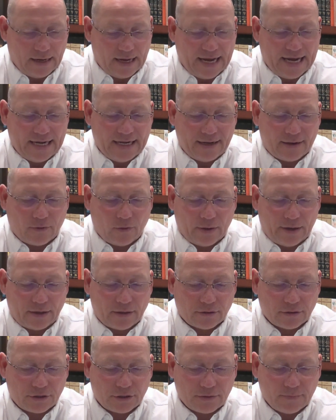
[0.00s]
he
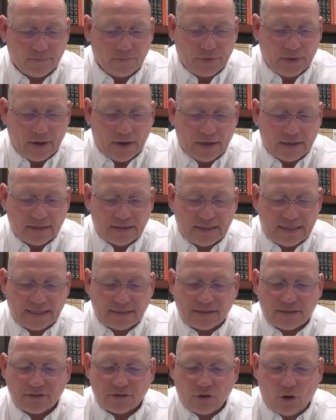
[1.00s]
declares,
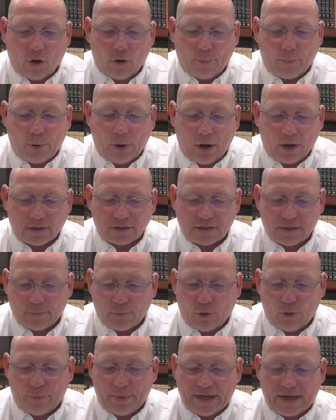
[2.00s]
this is all
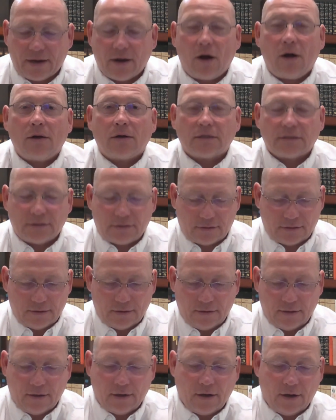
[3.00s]
possible because
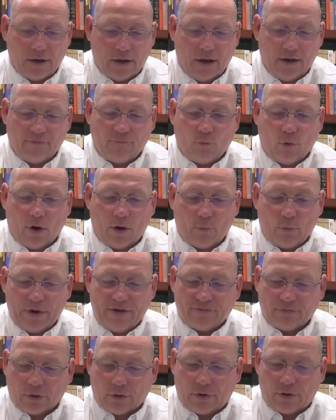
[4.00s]
of what
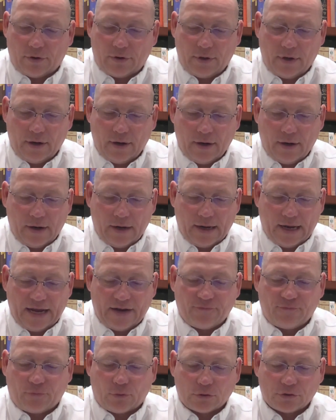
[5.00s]
we've learned
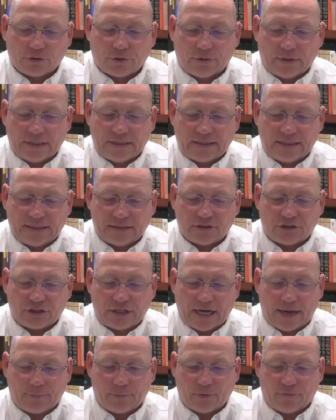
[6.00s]
in 1 Corinthians
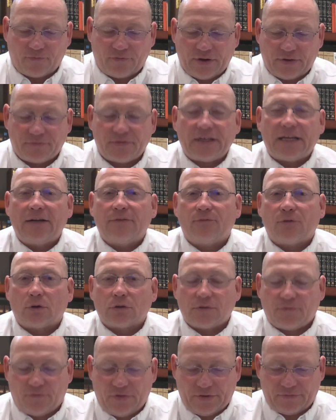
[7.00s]
chapter 15,
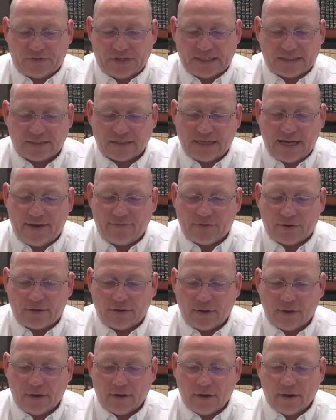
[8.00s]
verse
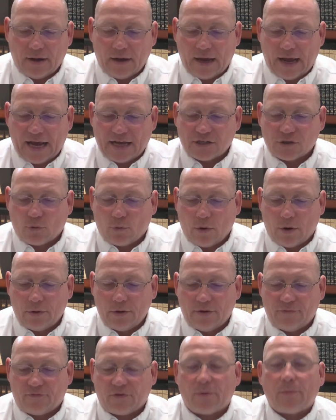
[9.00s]
57, as
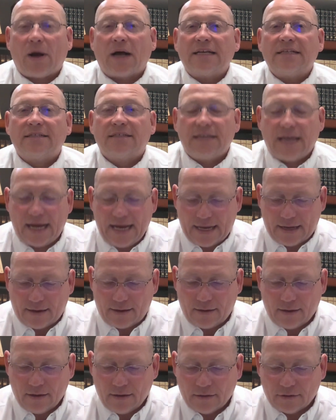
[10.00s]
quoted from
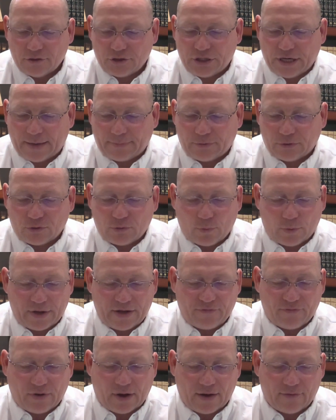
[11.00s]
Isaiah chapter
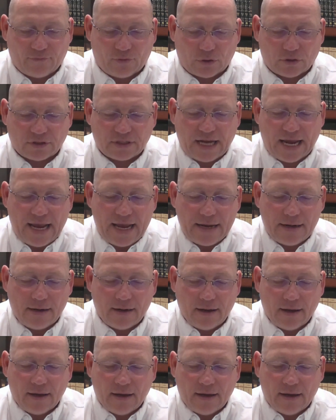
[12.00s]
25, verse 8,